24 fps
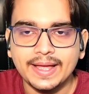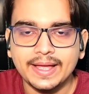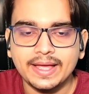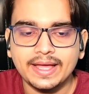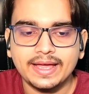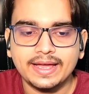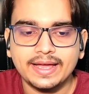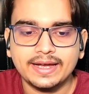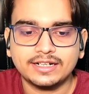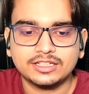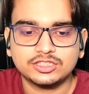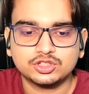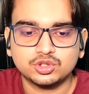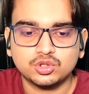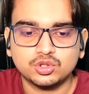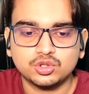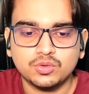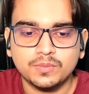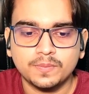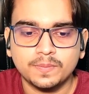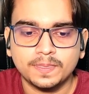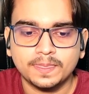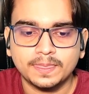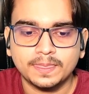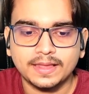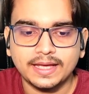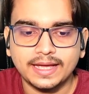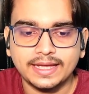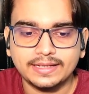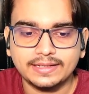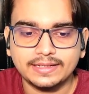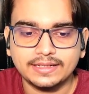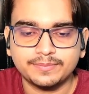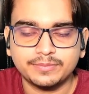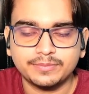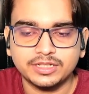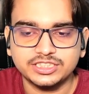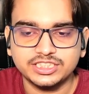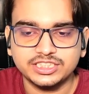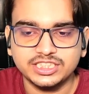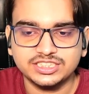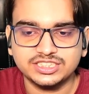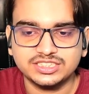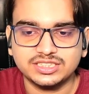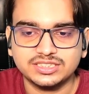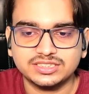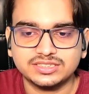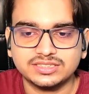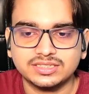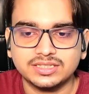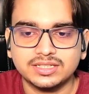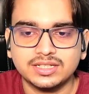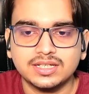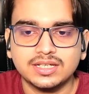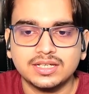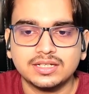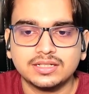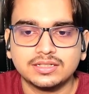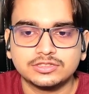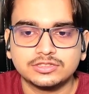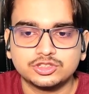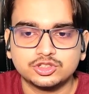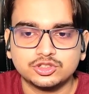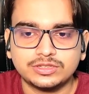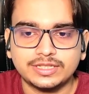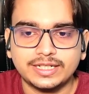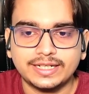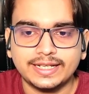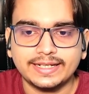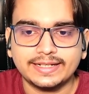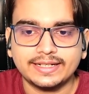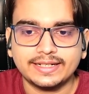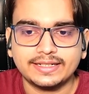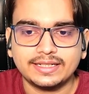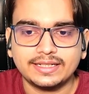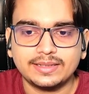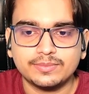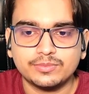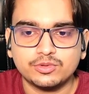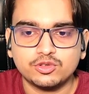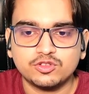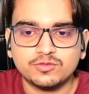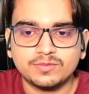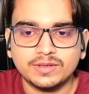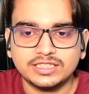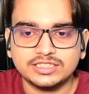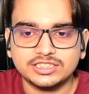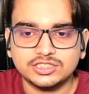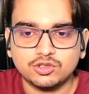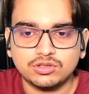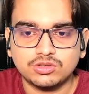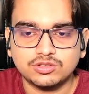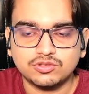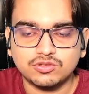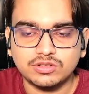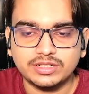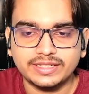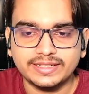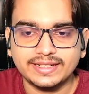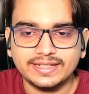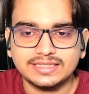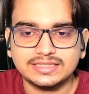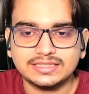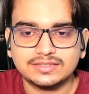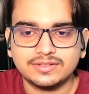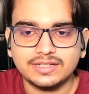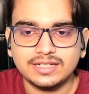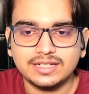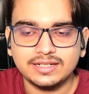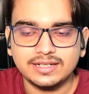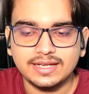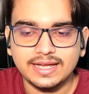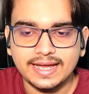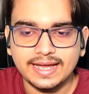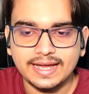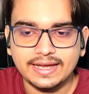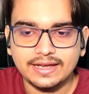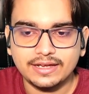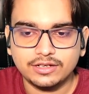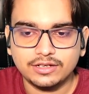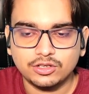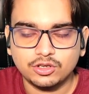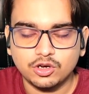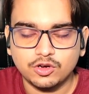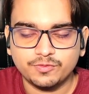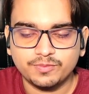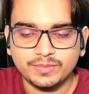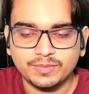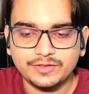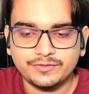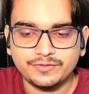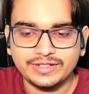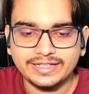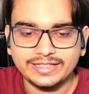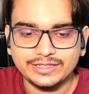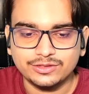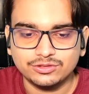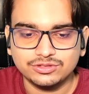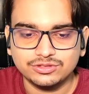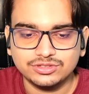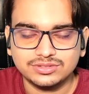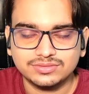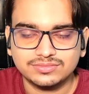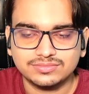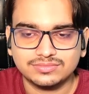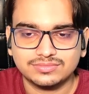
And so I purchased this so that I can improve my sound quality as well of my videos.